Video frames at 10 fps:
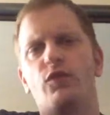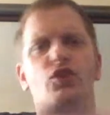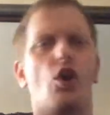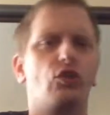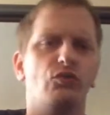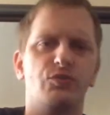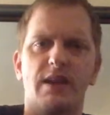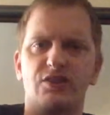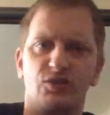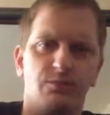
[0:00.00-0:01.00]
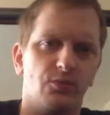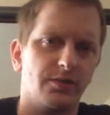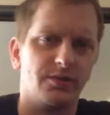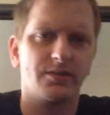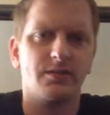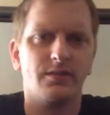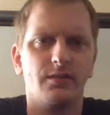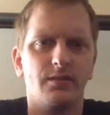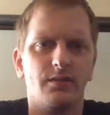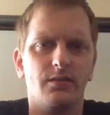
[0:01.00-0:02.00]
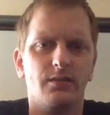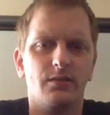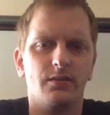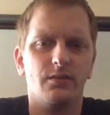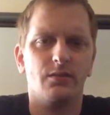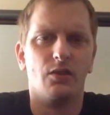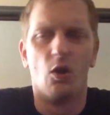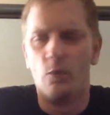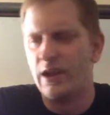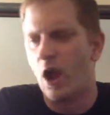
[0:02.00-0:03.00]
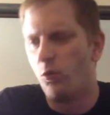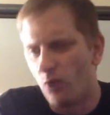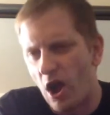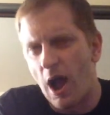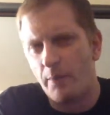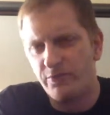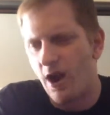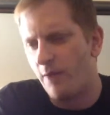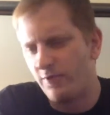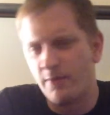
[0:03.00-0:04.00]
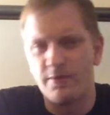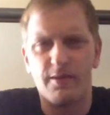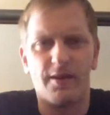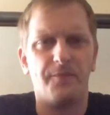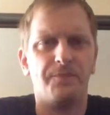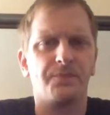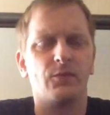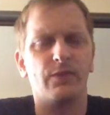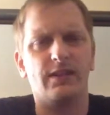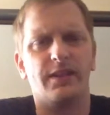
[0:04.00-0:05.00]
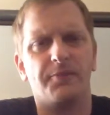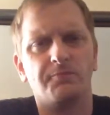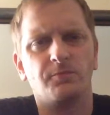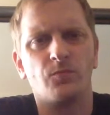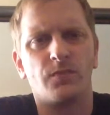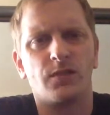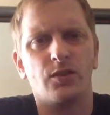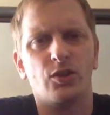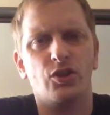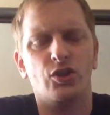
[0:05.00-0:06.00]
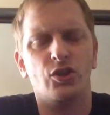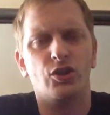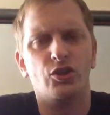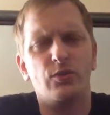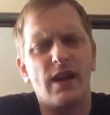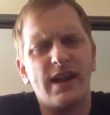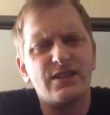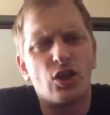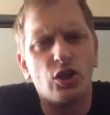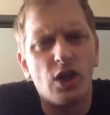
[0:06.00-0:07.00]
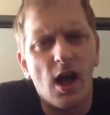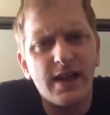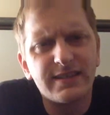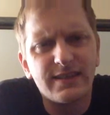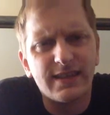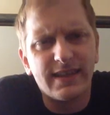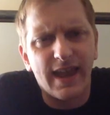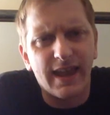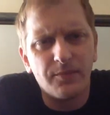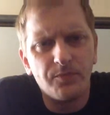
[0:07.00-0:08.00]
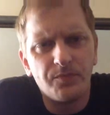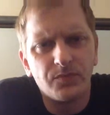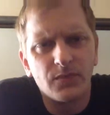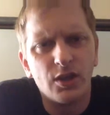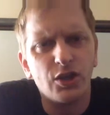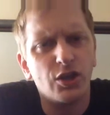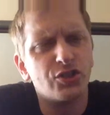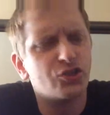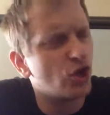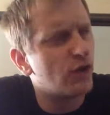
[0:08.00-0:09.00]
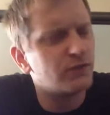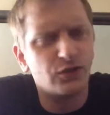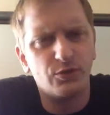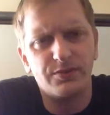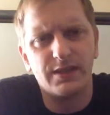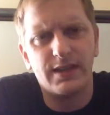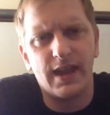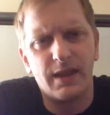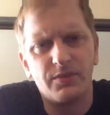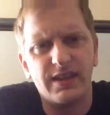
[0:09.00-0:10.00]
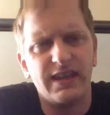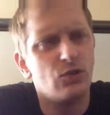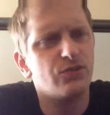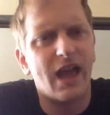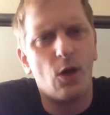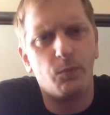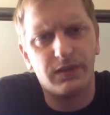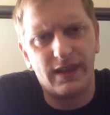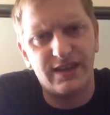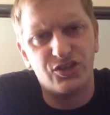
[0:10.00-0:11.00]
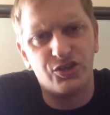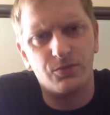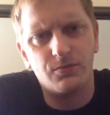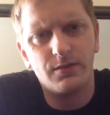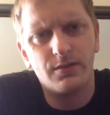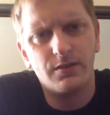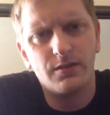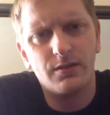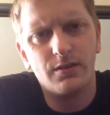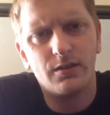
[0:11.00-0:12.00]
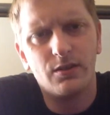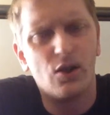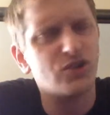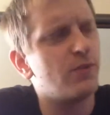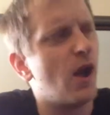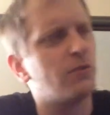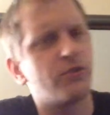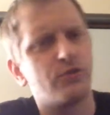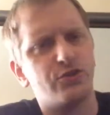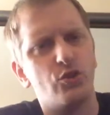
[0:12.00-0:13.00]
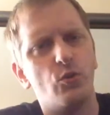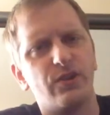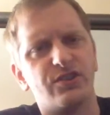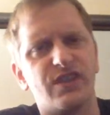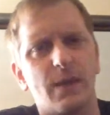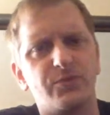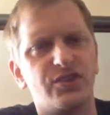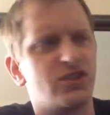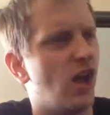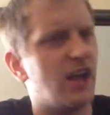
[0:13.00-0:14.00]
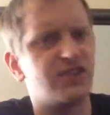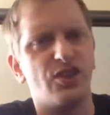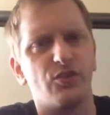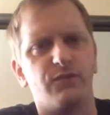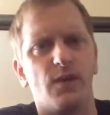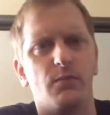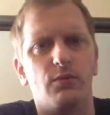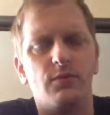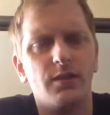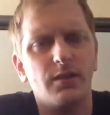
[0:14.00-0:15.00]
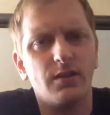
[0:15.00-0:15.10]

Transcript: the Cardinals message boards. Oh, we got robbed. Really? You guys lost the game. You deserved to lose the game. The Eagles outplayed you. Carson Palmer threw 2 interceptions, lost another fumble.